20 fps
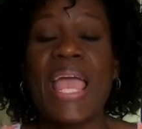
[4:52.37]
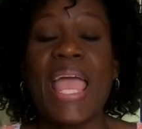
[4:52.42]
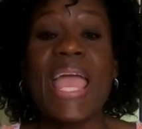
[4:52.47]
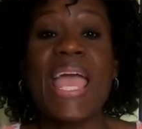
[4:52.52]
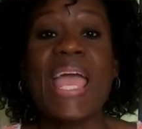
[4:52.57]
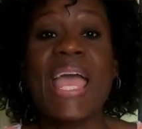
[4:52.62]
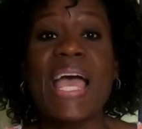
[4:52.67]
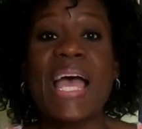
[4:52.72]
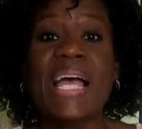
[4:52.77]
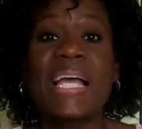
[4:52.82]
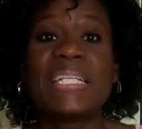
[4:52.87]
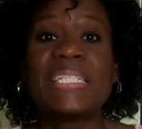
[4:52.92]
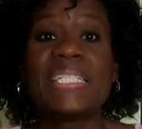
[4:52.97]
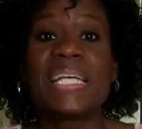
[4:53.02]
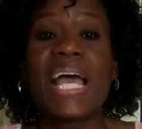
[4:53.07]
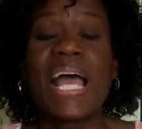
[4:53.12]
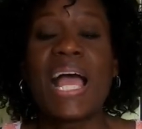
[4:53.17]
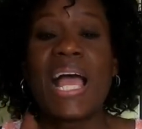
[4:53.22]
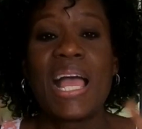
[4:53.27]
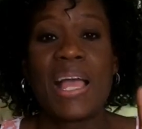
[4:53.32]

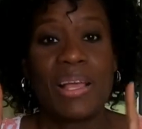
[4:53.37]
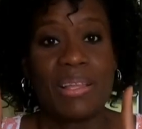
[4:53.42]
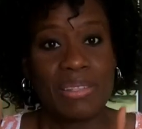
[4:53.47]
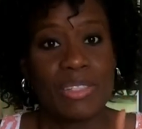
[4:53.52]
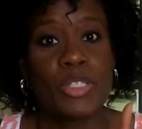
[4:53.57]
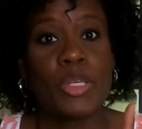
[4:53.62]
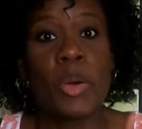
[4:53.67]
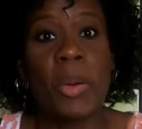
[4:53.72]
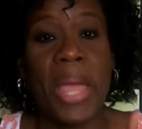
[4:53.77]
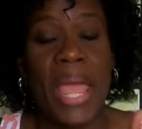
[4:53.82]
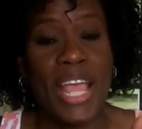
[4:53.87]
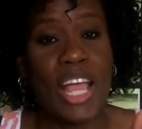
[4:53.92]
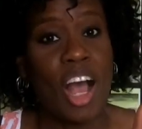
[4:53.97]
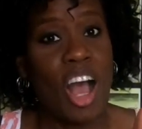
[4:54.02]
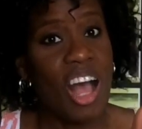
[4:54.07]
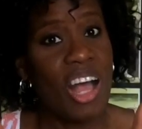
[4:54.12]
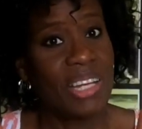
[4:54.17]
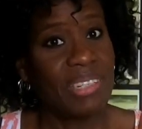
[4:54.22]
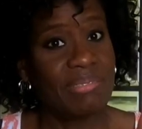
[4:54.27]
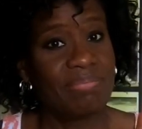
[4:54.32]
And so hang
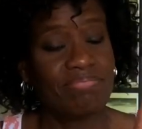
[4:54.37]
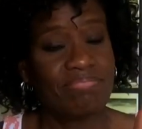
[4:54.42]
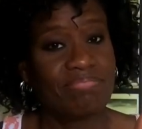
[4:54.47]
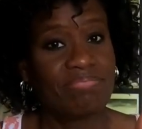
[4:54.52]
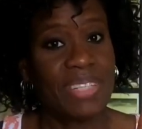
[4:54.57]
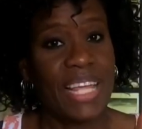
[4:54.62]
on.